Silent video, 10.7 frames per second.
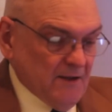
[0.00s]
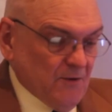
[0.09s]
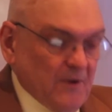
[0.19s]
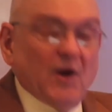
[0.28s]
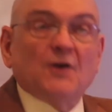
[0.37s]

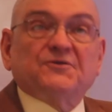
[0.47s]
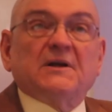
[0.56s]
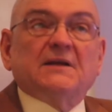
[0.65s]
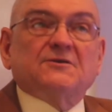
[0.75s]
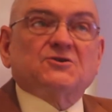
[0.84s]
We also
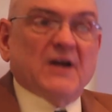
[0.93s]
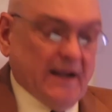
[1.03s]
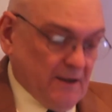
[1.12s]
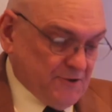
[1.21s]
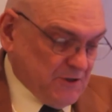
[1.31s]
need to
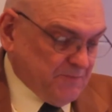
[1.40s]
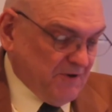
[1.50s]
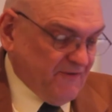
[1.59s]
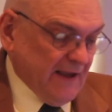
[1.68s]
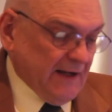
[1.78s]
challenge the
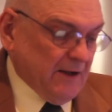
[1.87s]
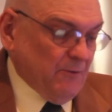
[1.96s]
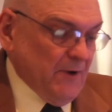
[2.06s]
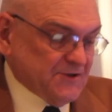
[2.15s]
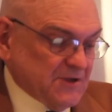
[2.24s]

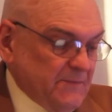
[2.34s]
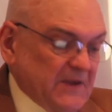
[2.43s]
prevailing wisdom